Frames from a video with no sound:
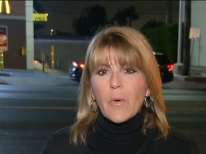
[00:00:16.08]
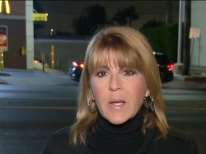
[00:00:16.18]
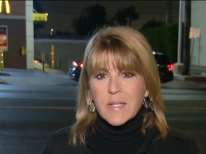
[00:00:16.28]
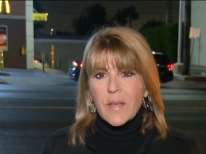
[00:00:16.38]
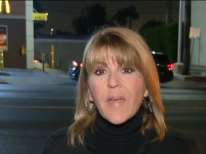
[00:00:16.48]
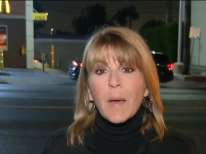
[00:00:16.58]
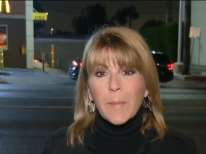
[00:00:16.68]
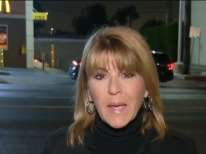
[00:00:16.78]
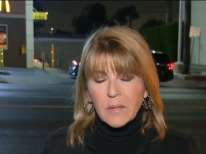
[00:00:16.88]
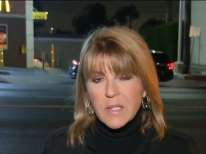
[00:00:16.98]
Aroxia,
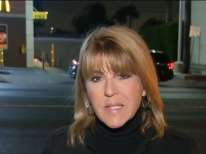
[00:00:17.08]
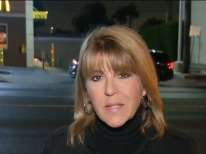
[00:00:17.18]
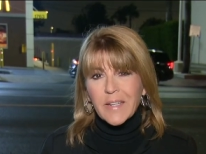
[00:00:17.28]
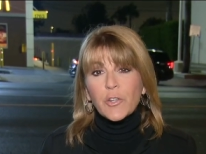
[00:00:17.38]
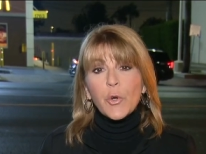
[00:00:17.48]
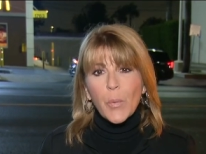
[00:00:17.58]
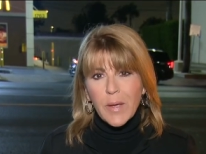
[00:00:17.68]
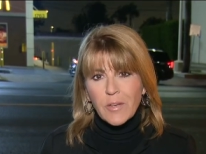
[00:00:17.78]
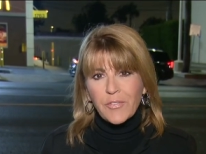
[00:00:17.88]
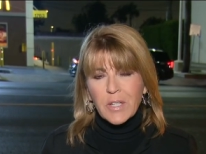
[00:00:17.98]
that man listed in
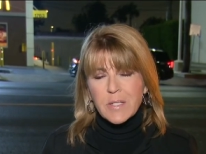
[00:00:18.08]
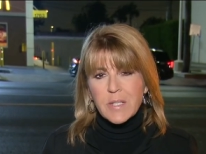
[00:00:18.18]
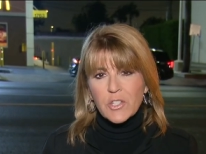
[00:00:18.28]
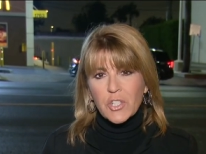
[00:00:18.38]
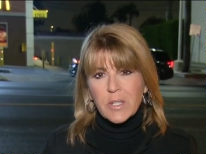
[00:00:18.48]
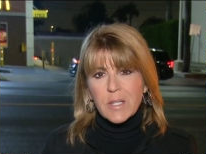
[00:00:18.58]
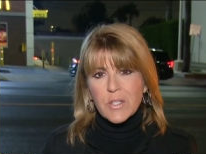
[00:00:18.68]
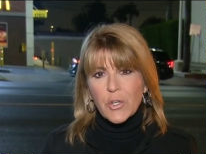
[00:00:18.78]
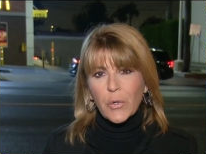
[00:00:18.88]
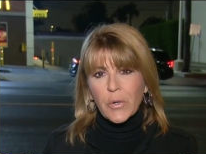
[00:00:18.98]
grave condition.
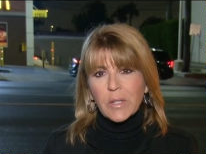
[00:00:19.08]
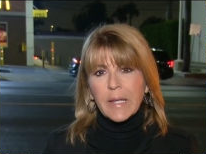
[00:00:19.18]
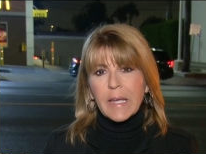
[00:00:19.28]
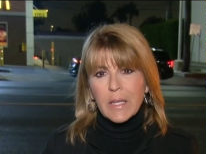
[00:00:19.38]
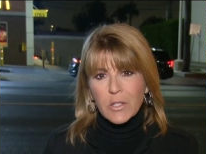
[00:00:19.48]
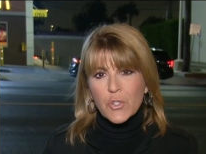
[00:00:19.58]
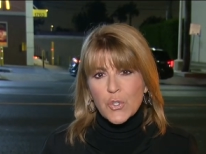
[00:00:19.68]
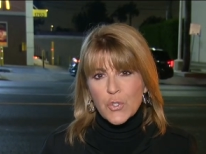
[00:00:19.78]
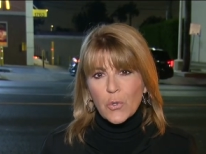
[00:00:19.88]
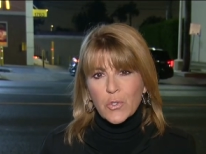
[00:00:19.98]
He is currently
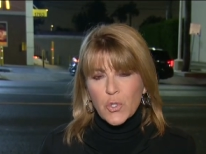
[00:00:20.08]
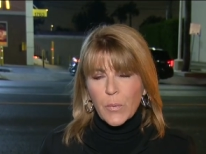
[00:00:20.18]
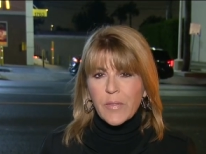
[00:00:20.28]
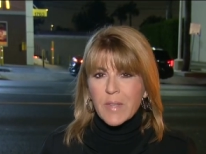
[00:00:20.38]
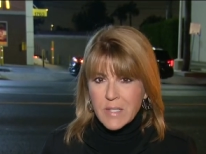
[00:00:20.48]
in surgery.